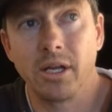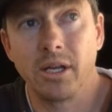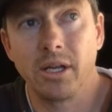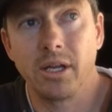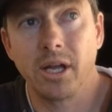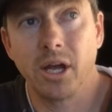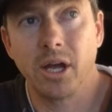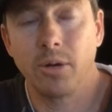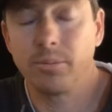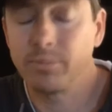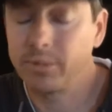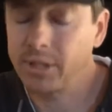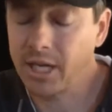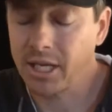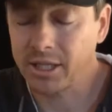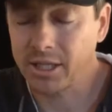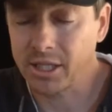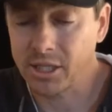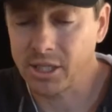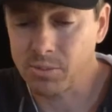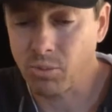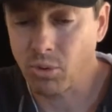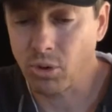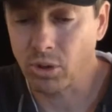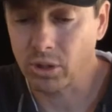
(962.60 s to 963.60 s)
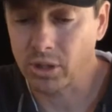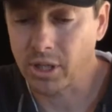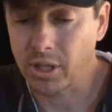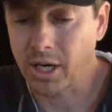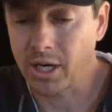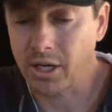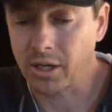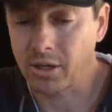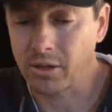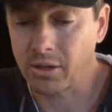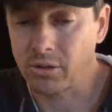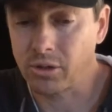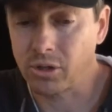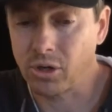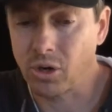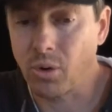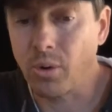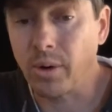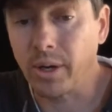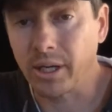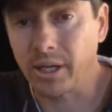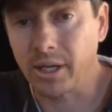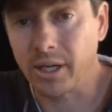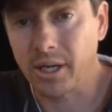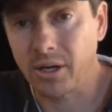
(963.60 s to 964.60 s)
helped to get the sport kind of
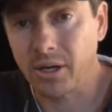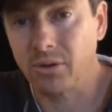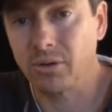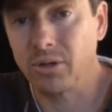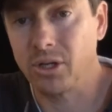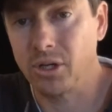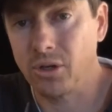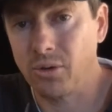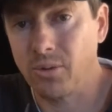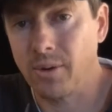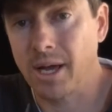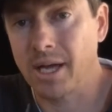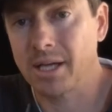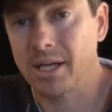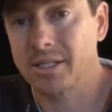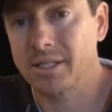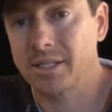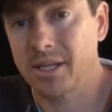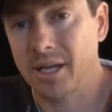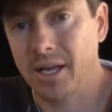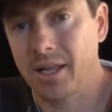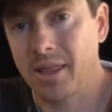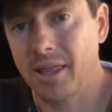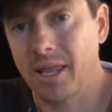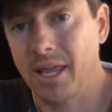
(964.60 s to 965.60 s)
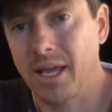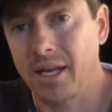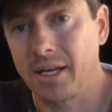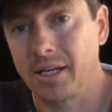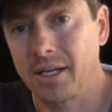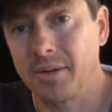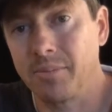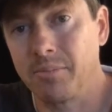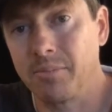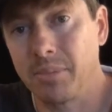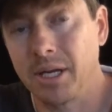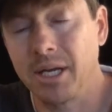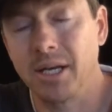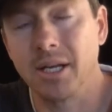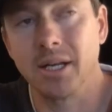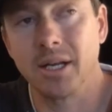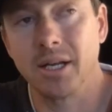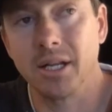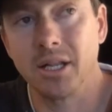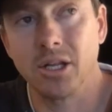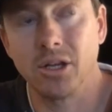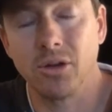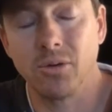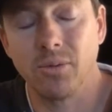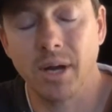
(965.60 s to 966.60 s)
going here in the US, and then competed
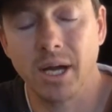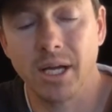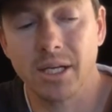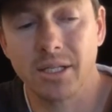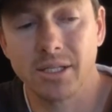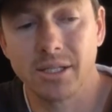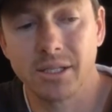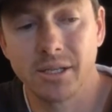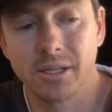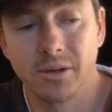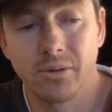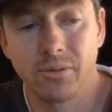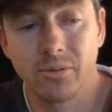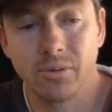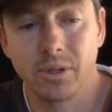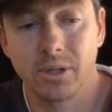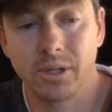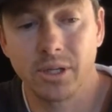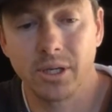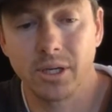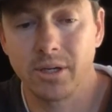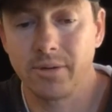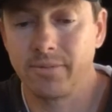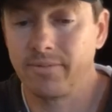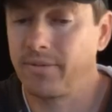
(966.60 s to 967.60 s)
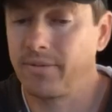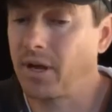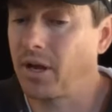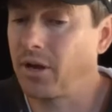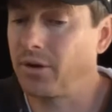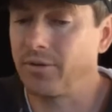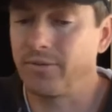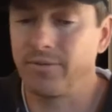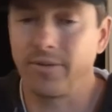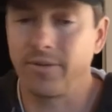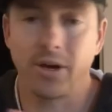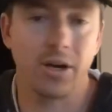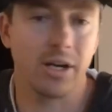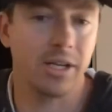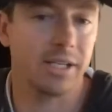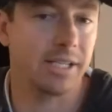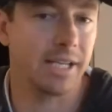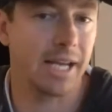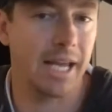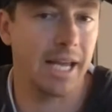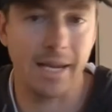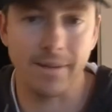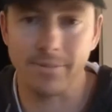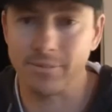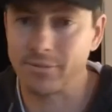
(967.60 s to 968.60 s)
in the US with under various
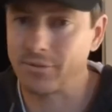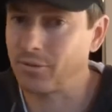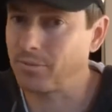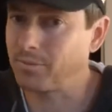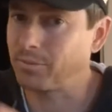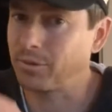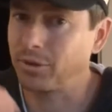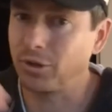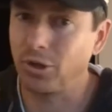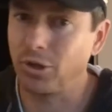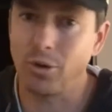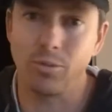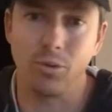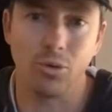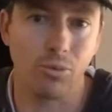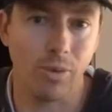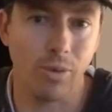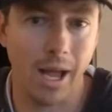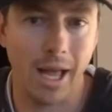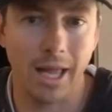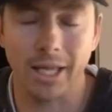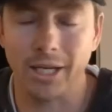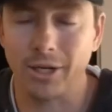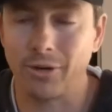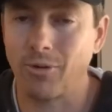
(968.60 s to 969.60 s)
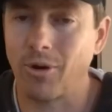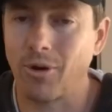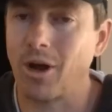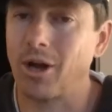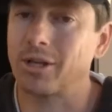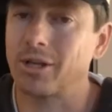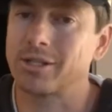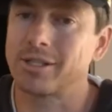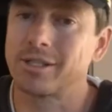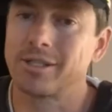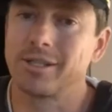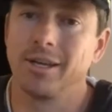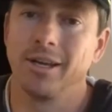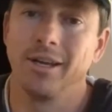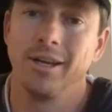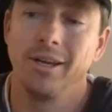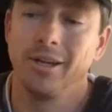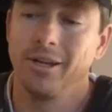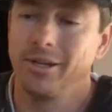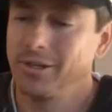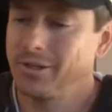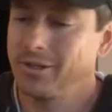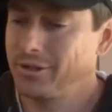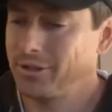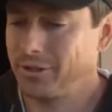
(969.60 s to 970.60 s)
names, from Global Rallycross
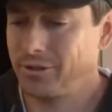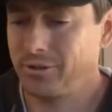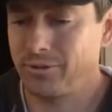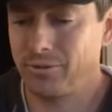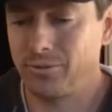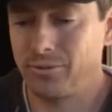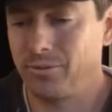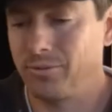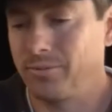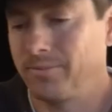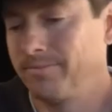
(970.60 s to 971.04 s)
to